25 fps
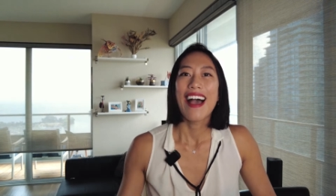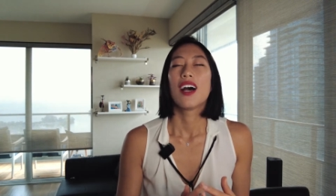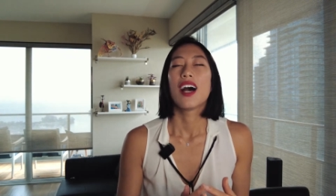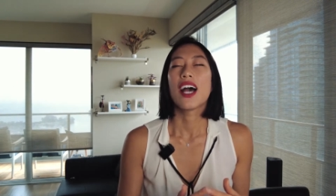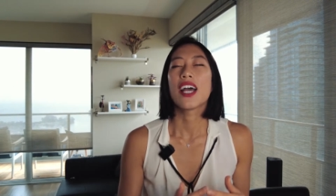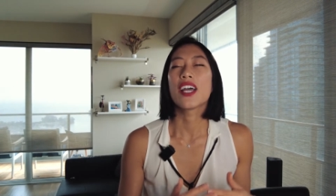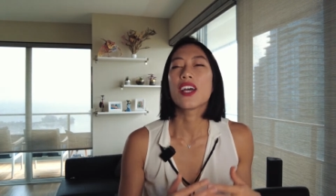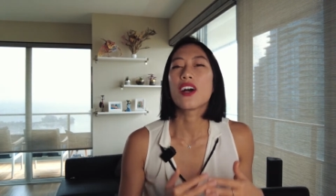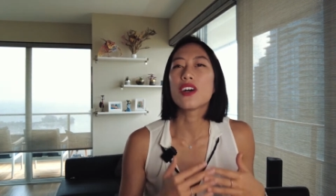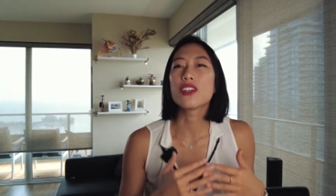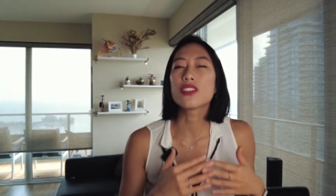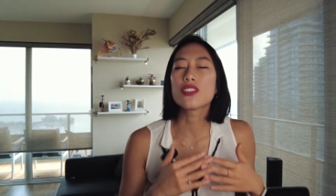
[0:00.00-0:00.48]

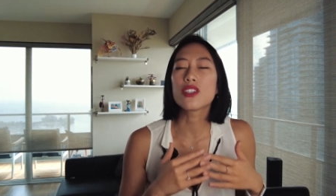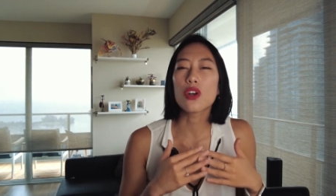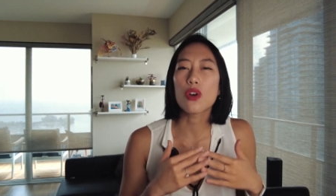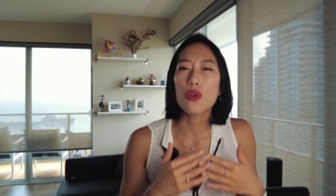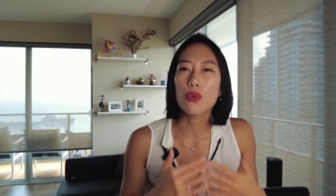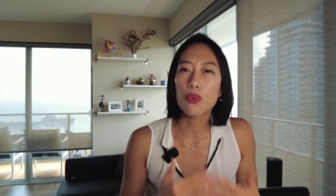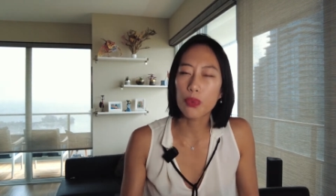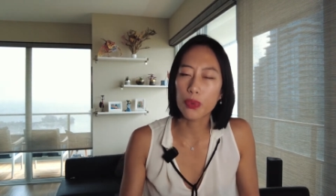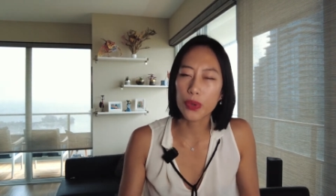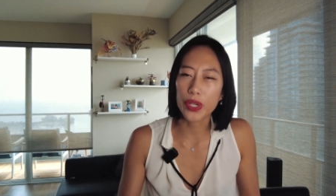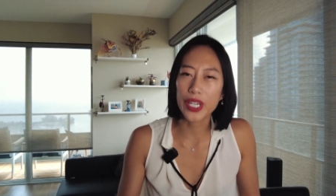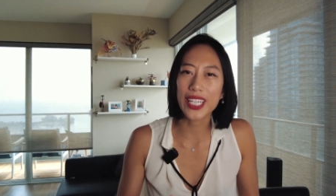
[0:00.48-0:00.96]
I
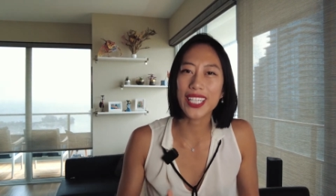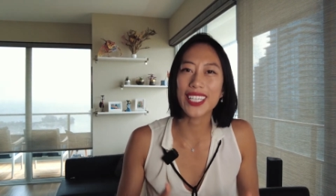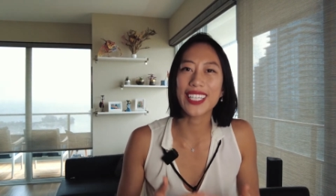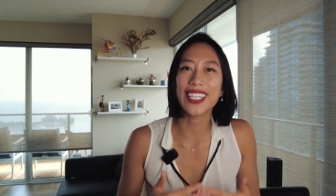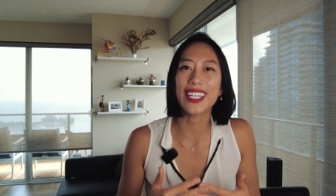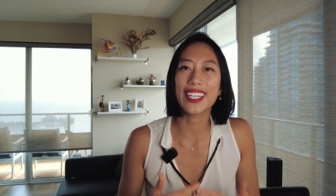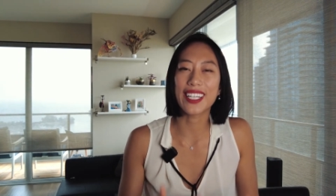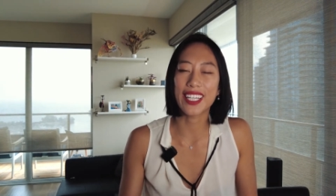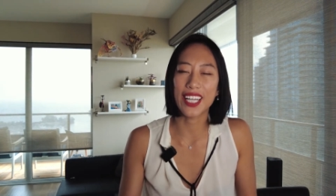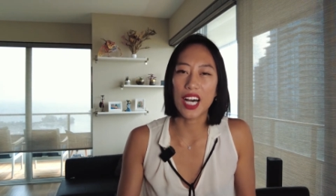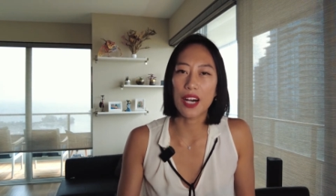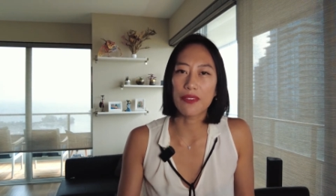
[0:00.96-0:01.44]
also
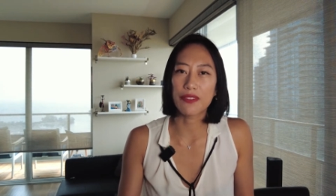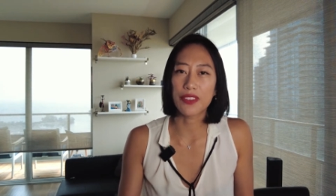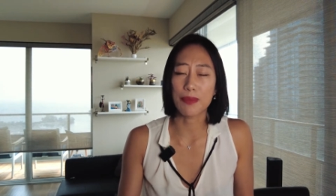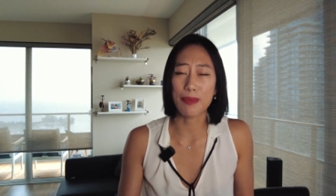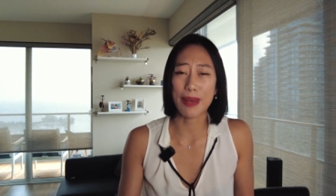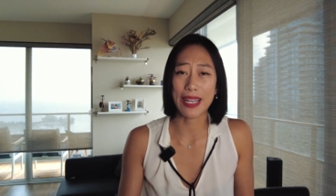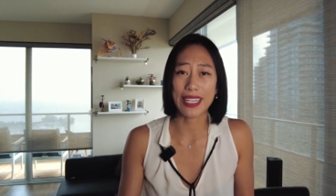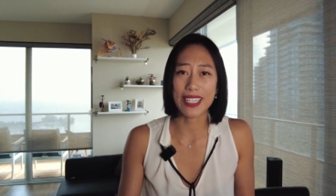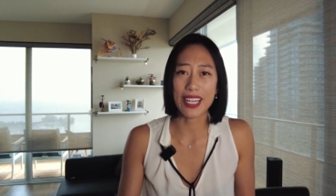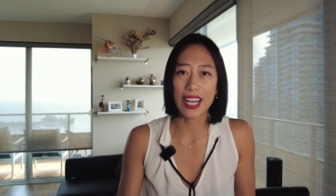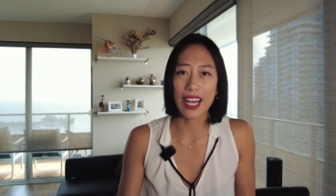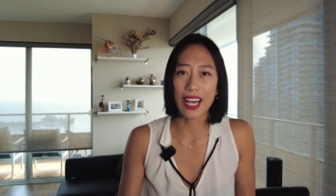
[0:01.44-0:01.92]
really loved
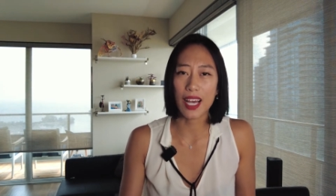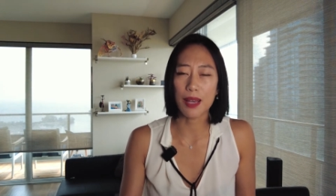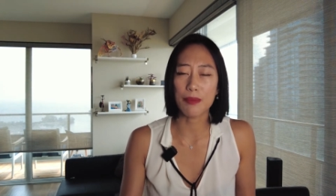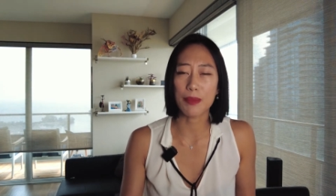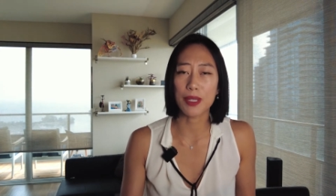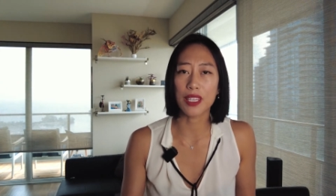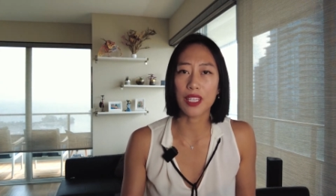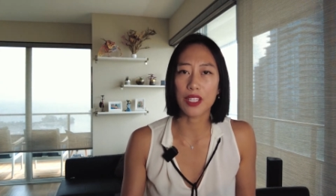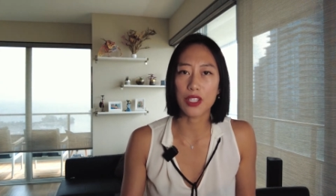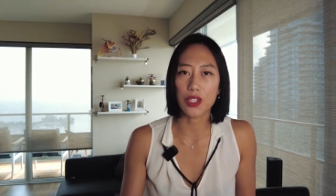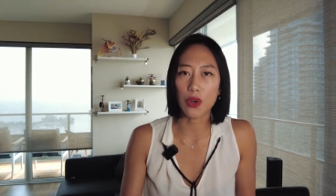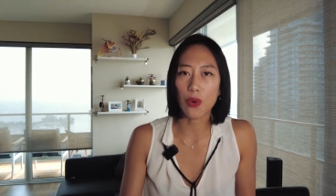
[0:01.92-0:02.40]
my time
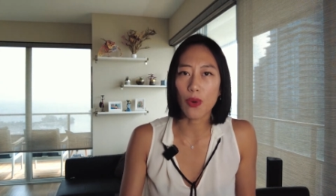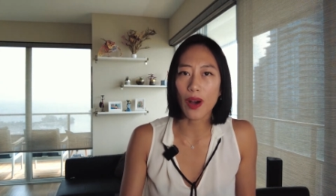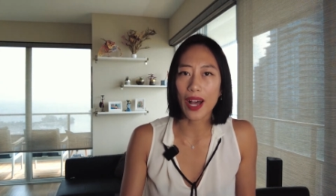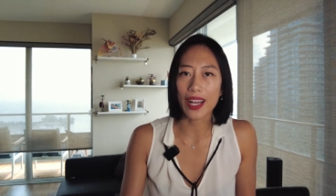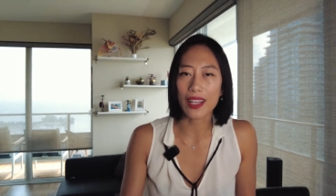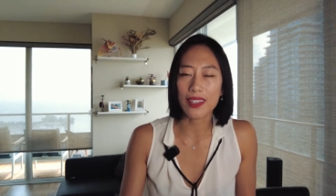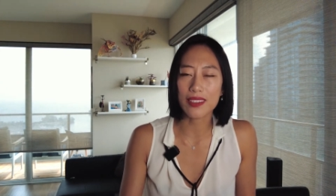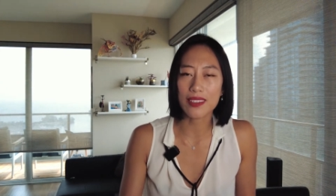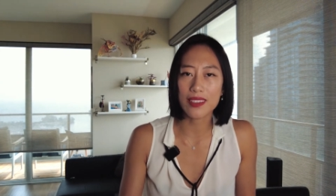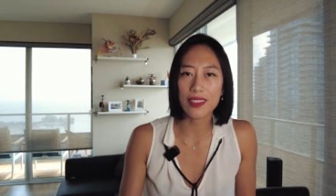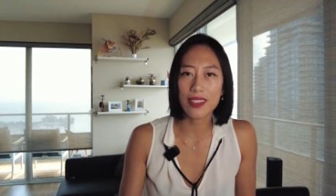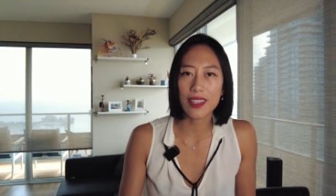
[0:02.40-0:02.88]
in the
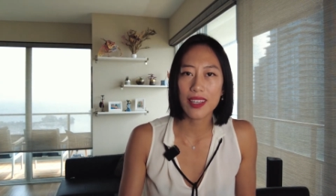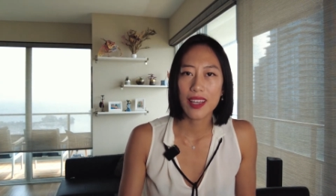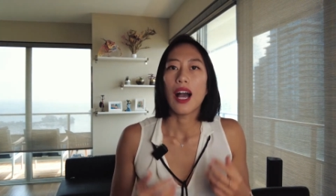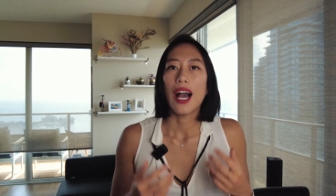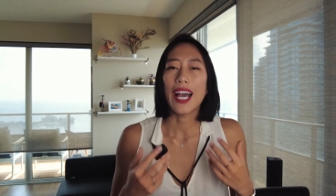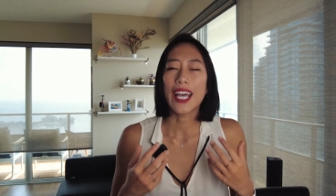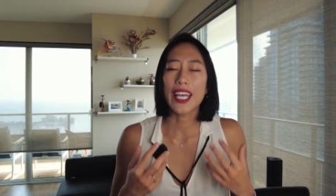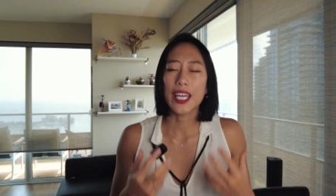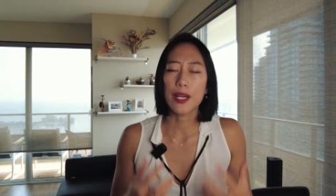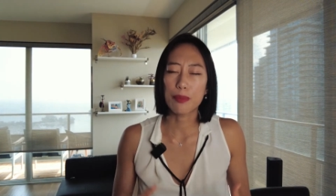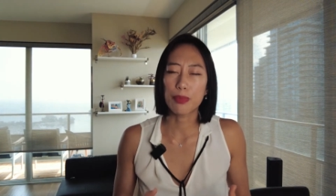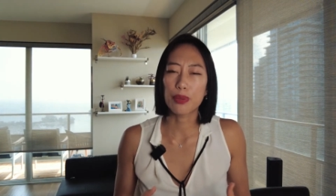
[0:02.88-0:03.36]
US.
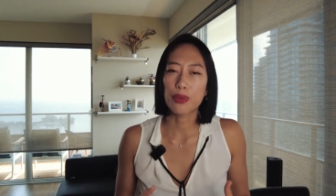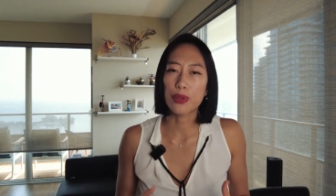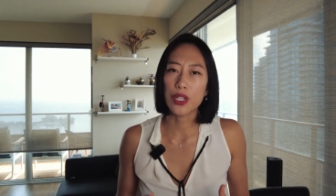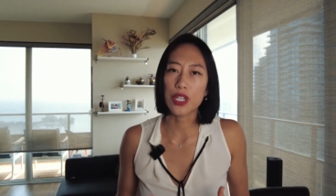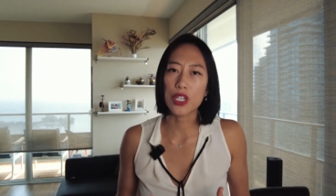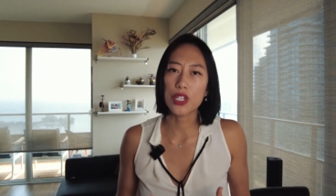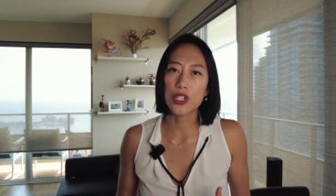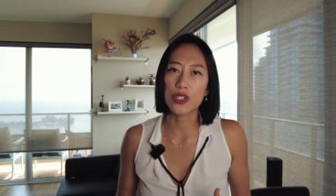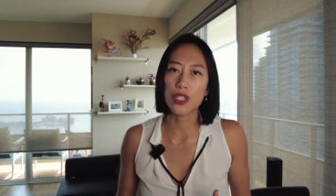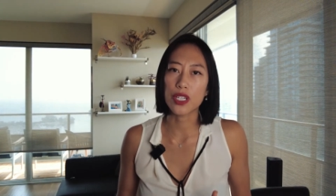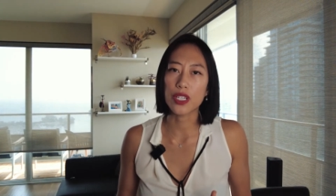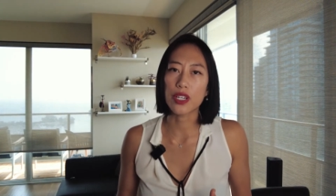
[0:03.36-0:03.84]
I
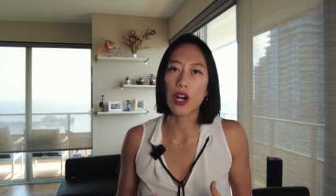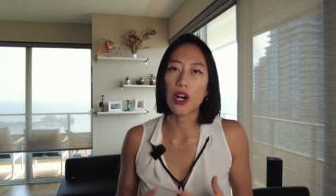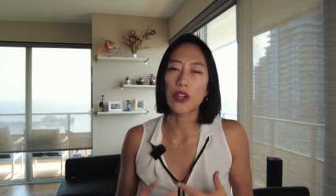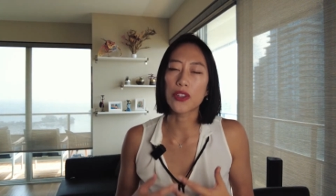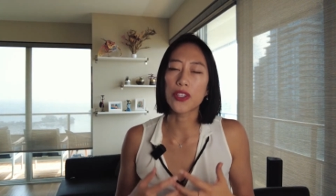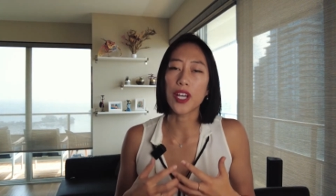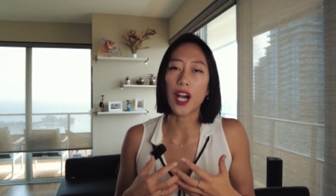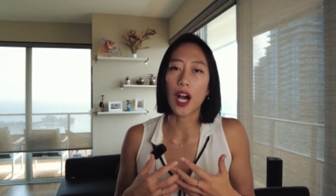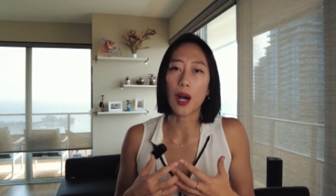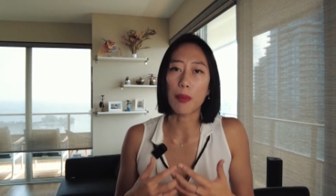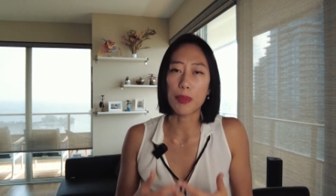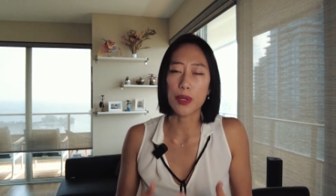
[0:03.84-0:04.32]
appreciate all
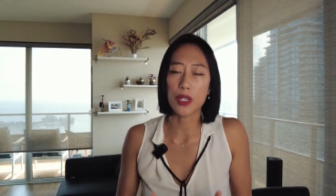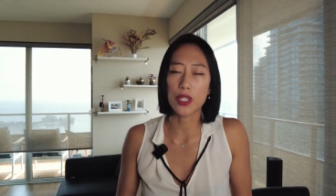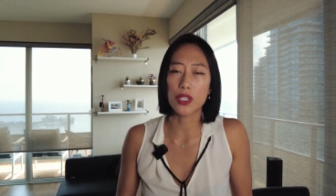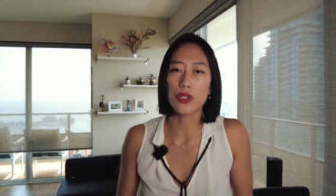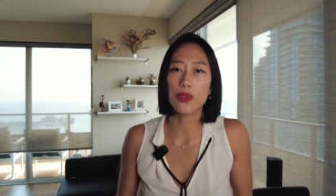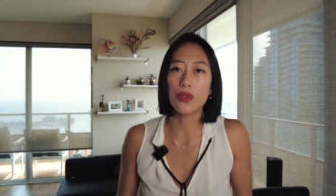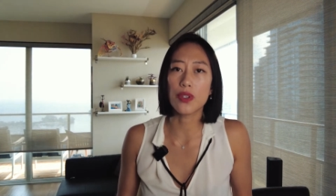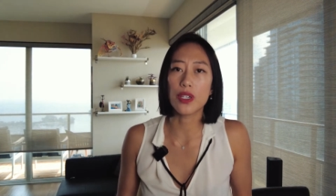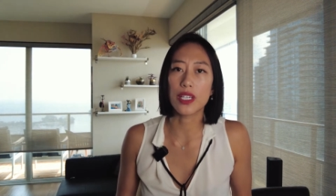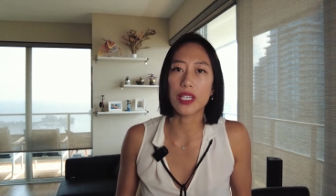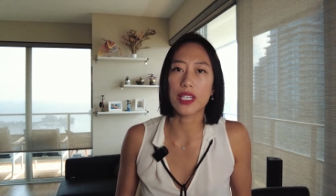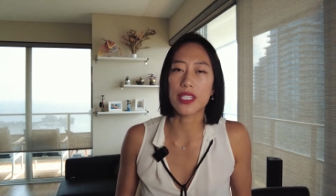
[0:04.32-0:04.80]
the
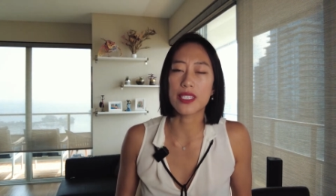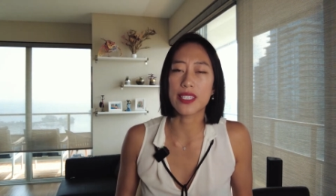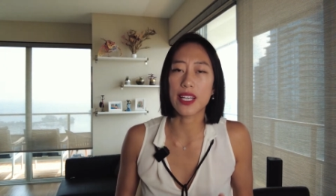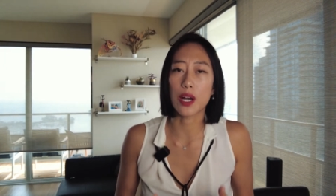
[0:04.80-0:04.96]
opportunities